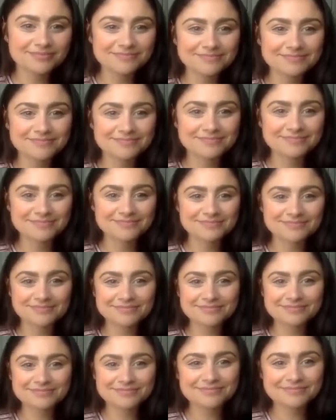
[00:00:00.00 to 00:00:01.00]

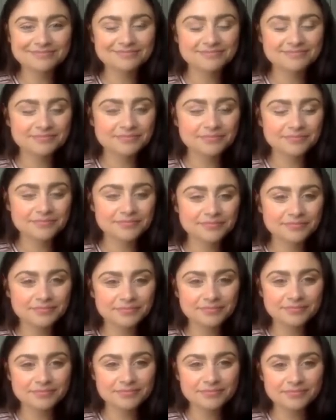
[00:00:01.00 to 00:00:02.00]

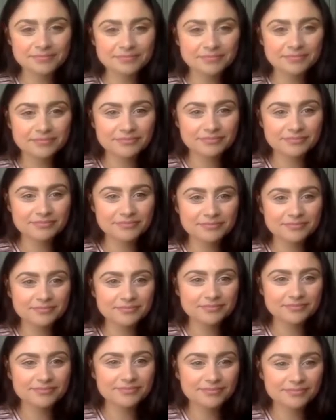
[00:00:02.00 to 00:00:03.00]

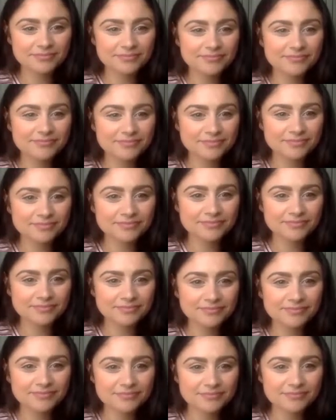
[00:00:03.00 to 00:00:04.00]

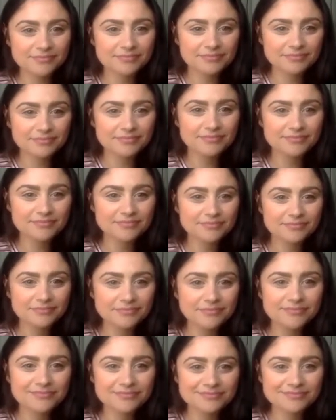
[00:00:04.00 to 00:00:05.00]

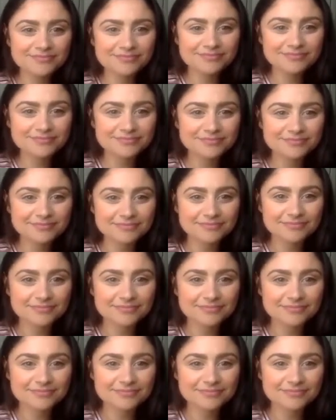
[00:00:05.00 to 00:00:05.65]
The person shown says nothing.